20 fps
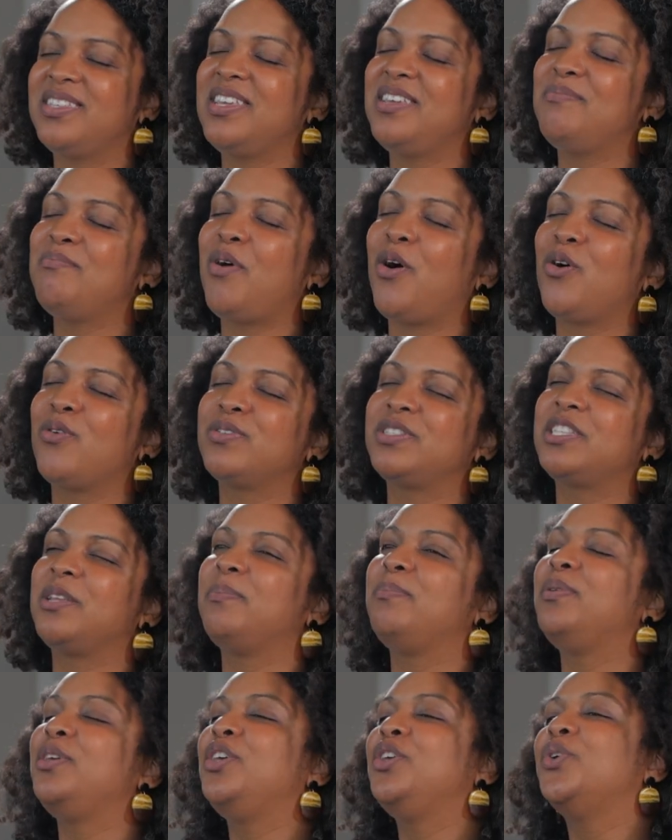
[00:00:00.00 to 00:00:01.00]
the most
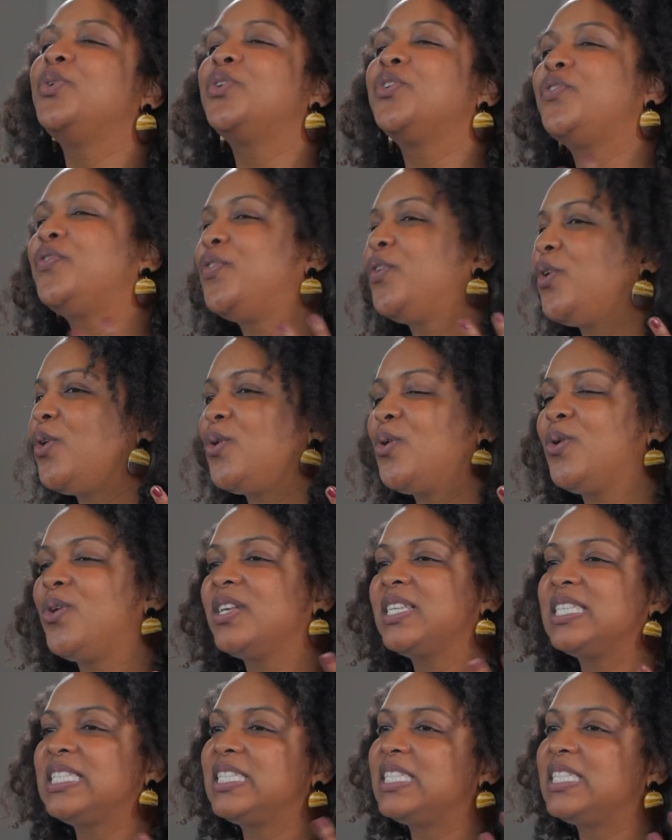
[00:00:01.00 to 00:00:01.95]
beautiful